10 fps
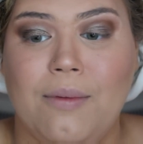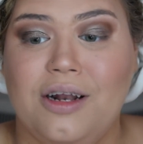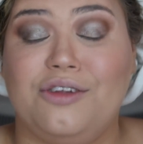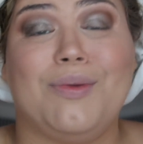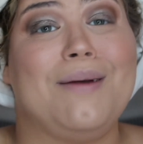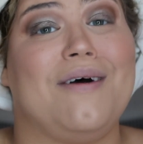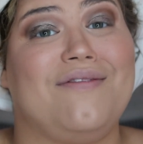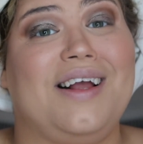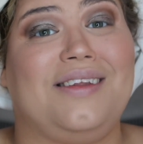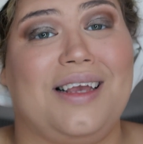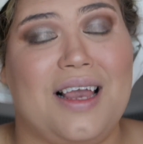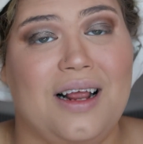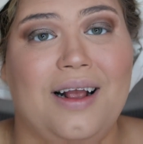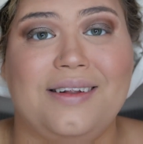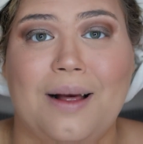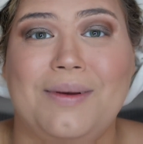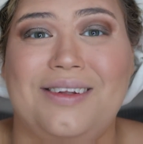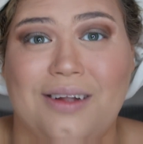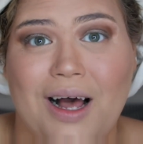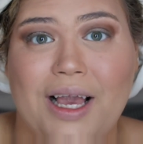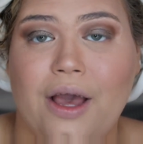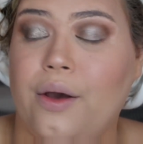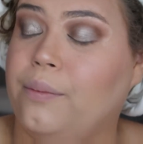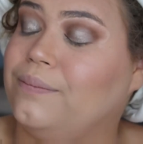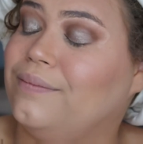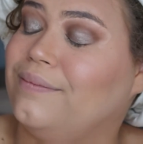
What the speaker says: I'm gonna spray my face again because I'm a psycho